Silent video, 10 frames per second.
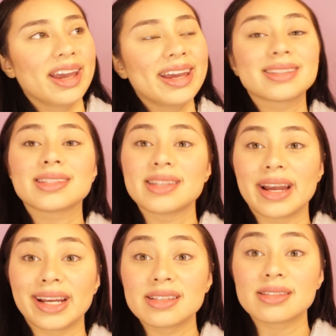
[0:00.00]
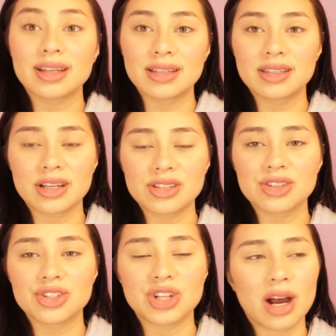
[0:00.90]
it's nice, it does
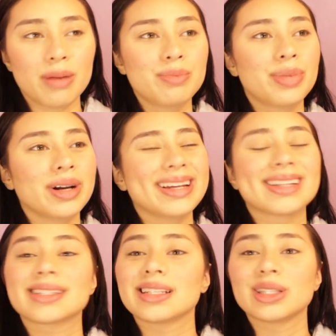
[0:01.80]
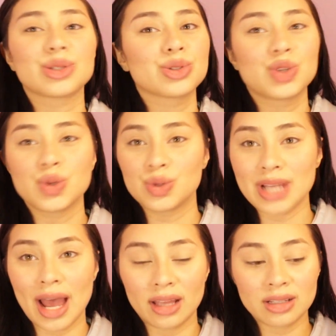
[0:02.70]
the job, but it's a little too
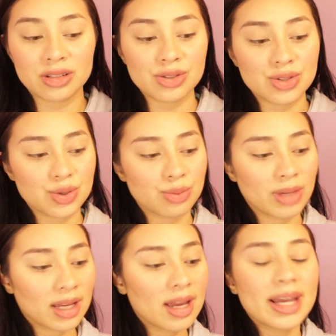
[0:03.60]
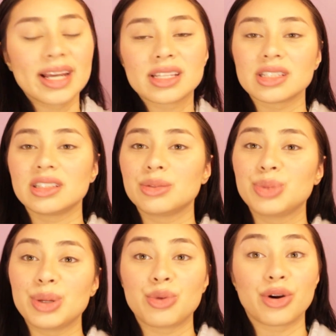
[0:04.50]
time consuming. It's a little
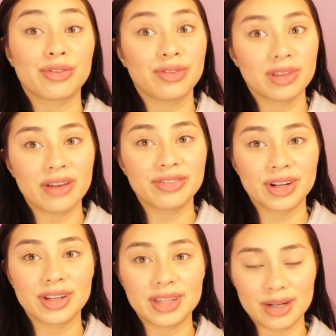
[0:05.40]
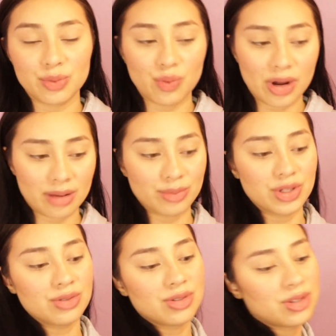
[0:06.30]
bit more fluffier than what I'm
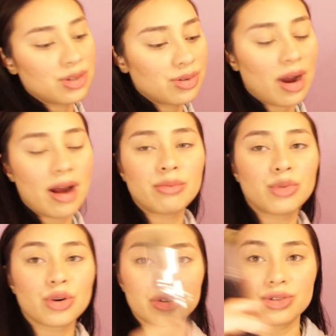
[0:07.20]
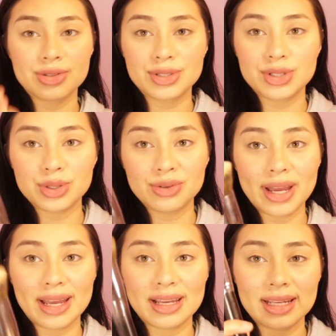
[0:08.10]
used to. I'm more used to
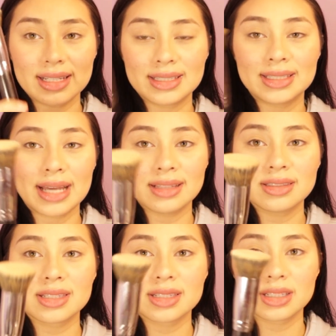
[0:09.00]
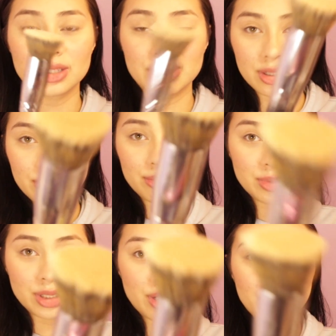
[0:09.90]
a dense,
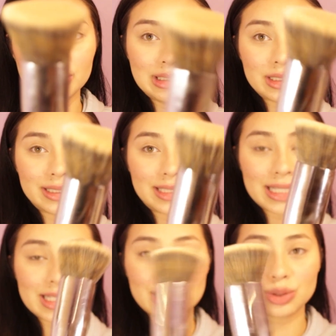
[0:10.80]
you know, dense